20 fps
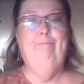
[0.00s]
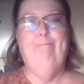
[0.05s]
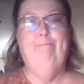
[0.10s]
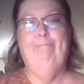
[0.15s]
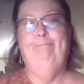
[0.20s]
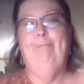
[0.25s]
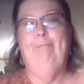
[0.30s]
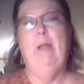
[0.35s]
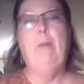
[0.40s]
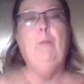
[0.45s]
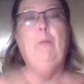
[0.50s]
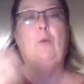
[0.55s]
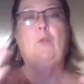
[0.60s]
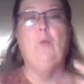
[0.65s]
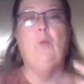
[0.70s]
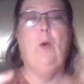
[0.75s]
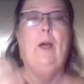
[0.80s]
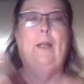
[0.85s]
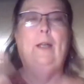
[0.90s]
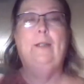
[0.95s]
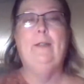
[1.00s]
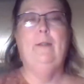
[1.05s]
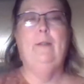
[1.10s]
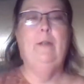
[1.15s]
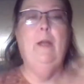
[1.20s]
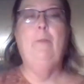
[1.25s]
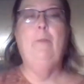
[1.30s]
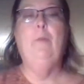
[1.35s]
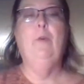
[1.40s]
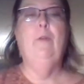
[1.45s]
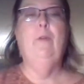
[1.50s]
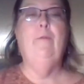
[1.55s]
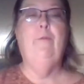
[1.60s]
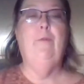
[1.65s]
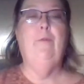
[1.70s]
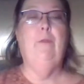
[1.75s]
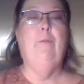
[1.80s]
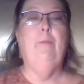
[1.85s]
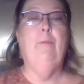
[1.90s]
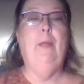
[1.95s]
numbers-wise, the number of
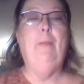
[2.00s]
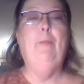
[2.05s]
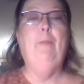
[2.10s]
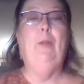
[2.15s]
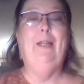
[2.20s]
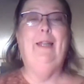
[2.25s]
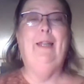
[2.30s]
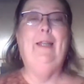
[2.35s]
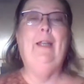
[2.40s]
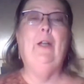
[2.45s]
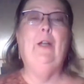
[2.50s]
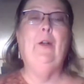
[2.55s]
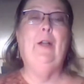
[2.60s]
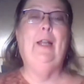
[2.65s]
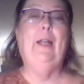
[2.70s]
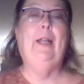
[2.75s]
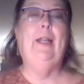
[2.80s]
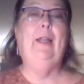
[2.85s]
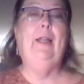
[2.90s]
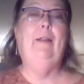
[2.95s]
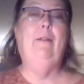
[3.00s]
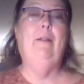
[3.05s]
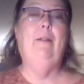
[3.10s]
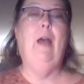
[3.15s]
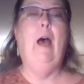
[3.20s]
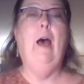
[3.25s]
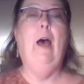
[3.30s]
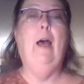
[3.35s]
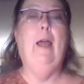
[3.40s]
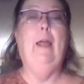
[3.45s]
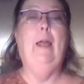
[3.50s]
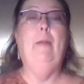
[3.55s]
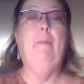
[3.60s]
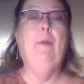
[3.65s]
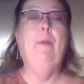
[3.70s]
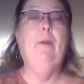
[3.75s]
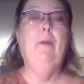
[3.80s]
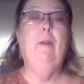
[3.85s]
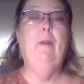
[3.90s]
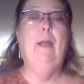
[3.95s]
people in here at any
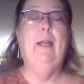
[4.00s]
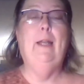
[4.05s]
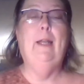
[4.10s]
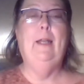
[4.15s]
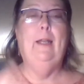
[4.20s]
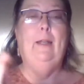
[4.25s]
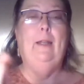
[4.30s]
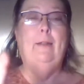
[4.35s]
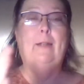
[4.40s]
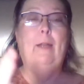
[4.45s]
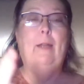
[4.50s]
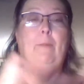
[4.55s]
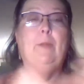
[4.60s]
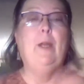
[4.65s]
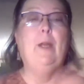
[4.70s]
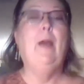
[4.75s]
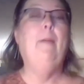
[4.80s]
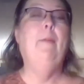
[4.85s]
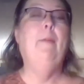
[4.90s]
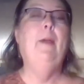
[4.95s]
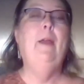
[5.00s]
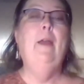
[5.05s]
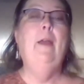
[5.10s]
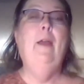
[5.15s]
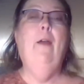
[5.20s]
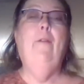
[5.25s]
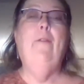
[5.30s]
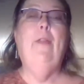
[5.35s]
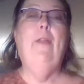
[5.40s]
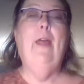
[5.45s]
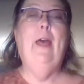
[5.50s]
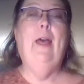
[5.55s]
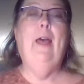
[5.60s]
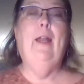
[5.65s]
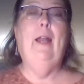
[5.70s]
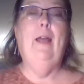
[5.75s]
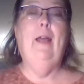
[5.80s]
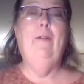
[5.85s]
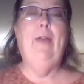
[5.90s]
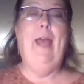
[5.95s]
same time
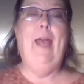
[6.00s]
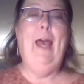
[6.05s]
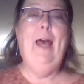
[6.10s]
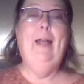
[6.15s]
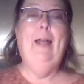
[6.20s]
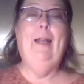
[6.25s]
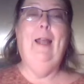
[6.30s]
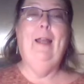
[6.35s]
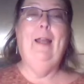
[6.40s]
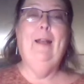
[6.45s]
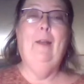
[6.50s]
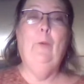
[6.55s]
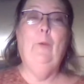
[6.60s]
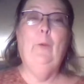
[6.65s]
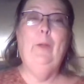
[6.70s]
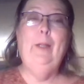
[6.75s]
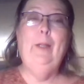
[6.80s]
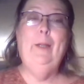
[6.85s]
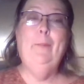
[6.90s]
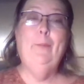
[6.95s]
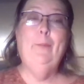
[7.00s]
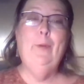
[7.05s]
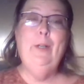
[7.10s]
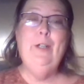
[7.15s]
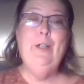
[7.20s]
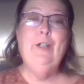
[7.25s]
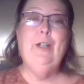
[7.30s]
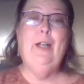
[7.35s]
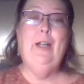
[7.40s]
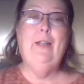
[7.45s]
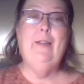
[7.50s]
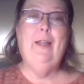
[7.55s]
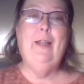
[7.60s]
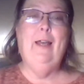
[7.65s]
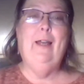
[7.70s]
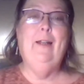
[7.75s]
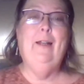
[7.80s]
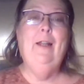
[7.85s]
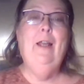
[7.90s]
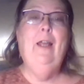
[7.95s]
that I've had. And I really appreciate
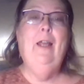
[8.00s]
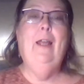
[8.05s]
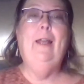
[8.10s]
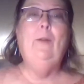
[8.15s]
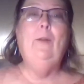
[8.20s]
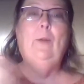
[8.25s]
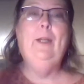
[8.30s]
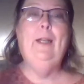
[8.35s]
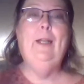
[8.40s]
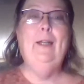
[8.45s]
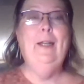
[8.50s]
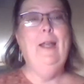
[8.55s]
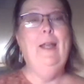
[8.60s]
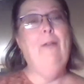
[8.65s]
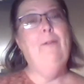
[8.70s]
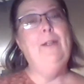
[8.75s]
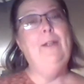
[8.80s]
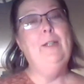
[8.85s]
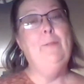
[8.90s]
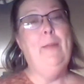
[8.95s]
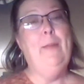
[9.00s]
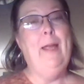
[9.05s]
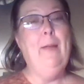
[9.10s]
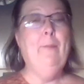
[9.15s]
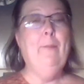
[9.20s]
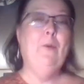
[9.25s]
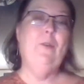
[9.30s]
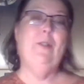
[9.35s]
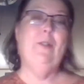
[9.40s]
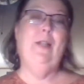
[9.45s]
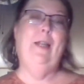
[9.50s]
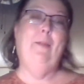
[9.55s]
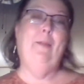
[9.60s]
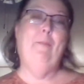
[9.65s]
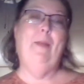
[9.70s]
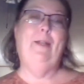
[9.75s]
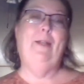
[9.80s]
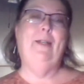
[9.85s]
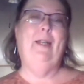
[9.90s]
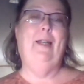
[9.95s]
that. And we didn't have any spammers like
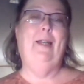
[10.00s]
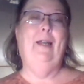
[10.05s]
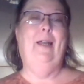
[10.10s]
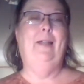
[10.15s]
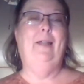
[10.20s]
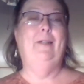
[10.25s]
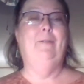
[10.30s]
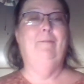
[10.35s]
Monday night.